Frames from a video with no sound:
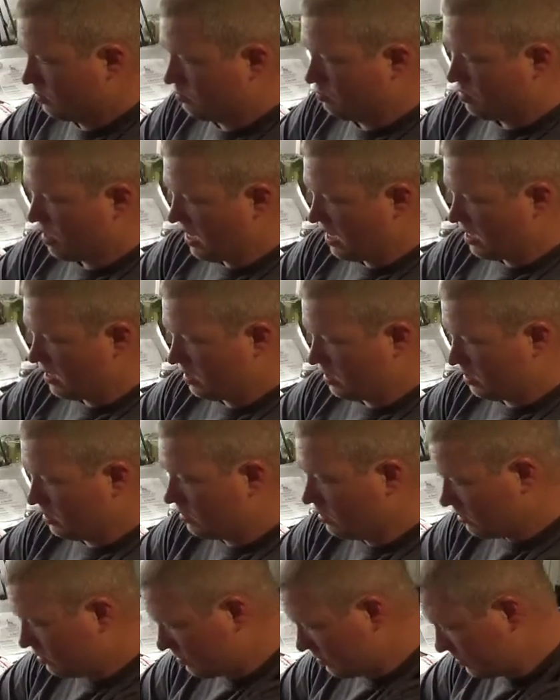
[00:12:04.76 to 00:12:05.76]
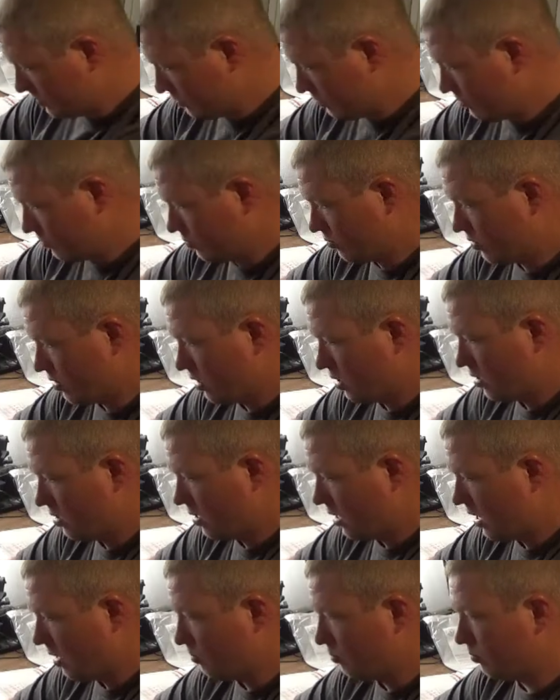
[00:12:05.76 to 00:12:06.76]
Pine.
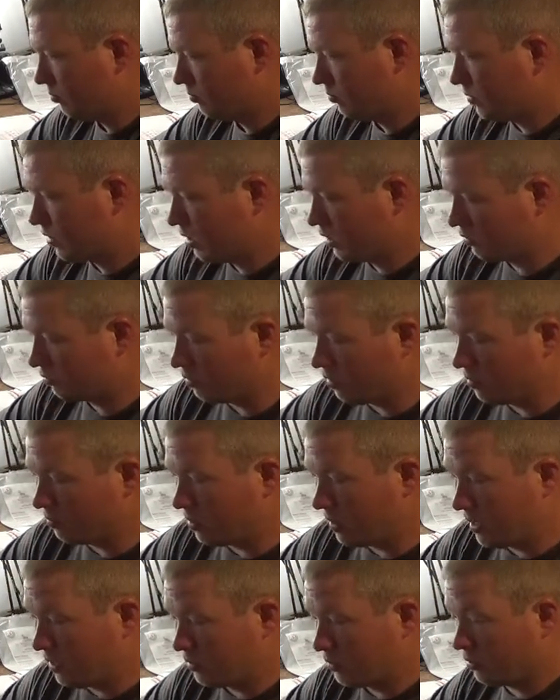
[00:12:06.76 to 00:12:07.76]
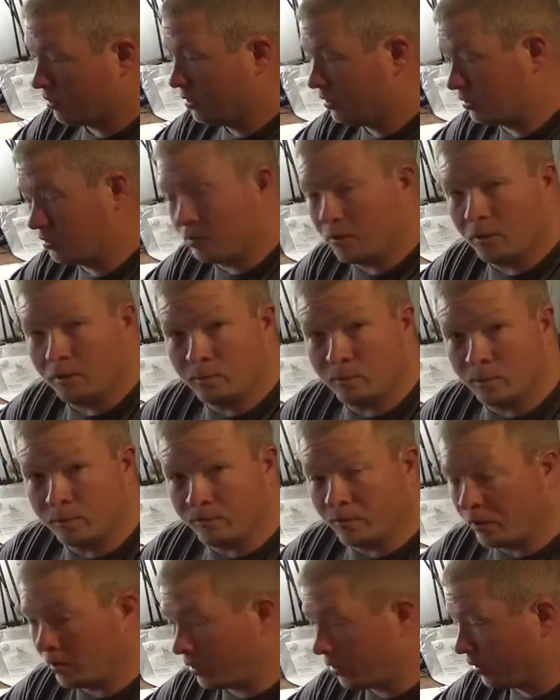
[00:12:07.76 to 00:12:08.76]
I'm hunting around pine trees, so that'd be
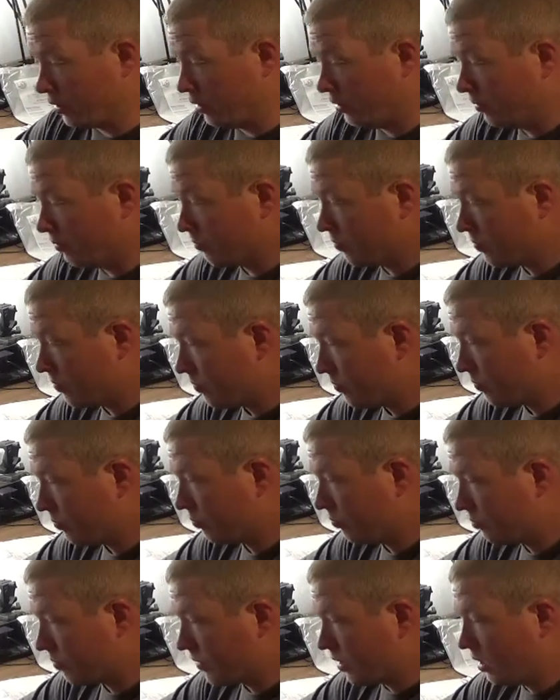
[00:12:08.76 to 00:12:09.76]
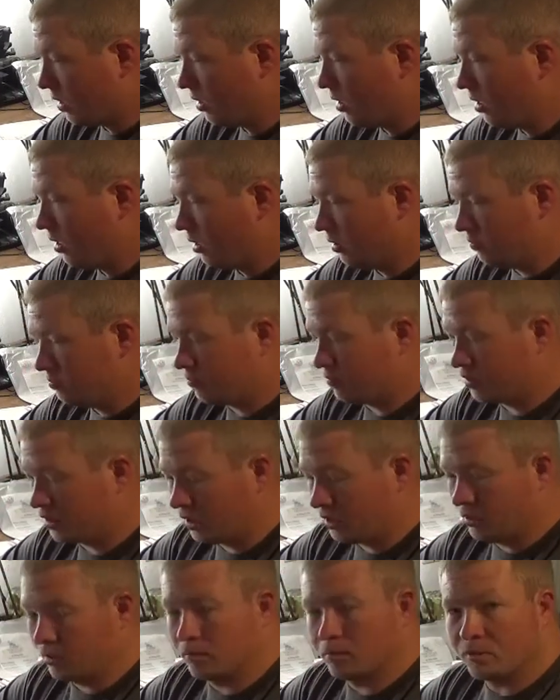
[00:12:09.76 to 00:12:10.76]
very good.
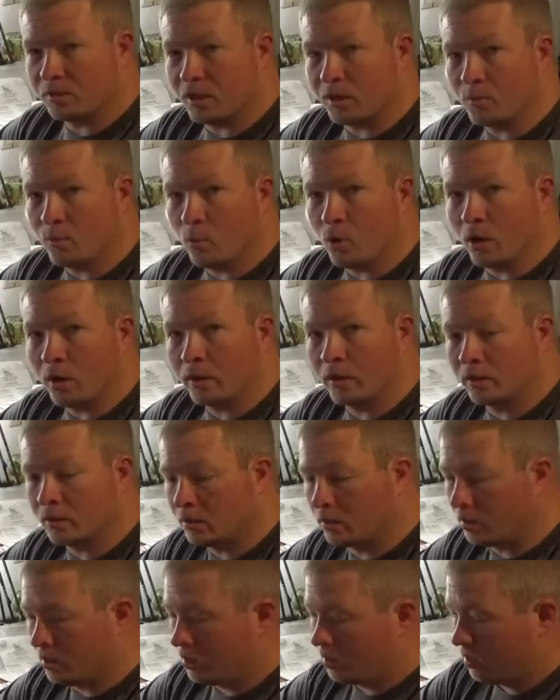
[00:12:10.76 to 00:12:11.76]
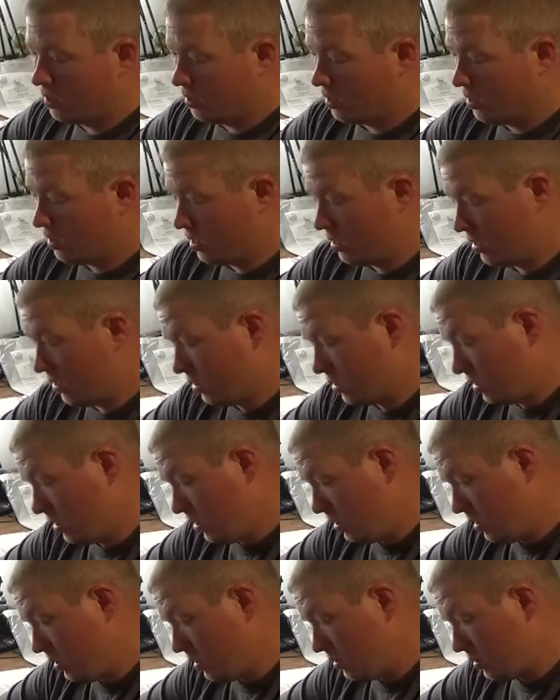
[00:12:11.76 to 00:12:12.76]
Cedar, same way. And
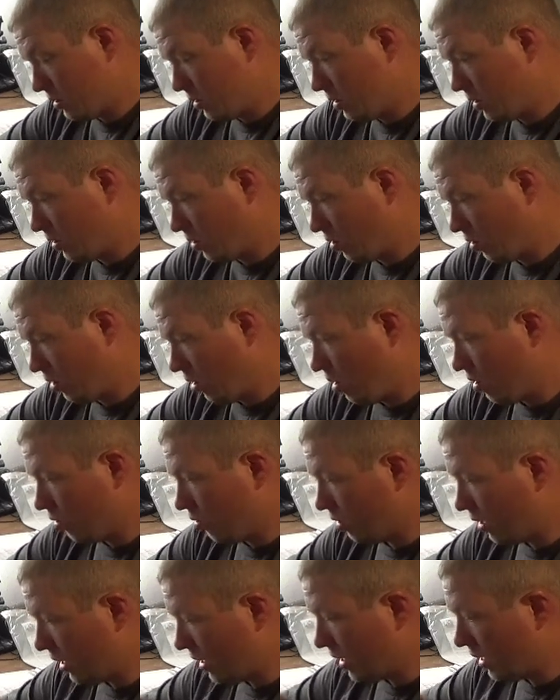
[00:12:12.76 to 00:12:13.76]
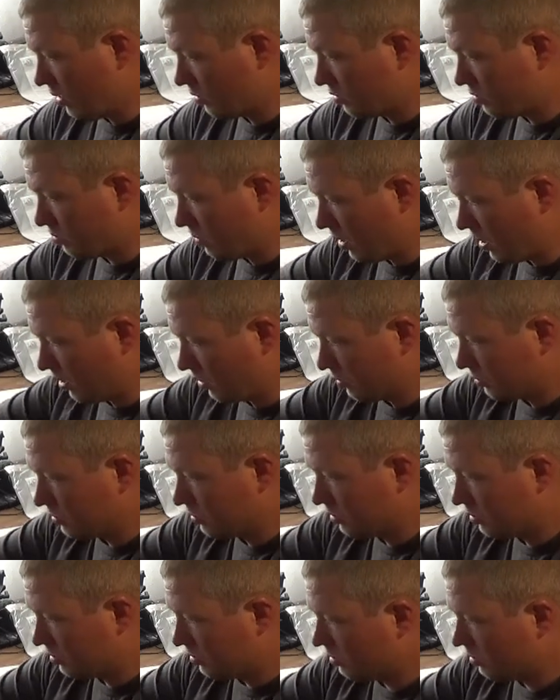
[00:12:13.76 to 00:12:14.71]
these are all 8-ounce bottles.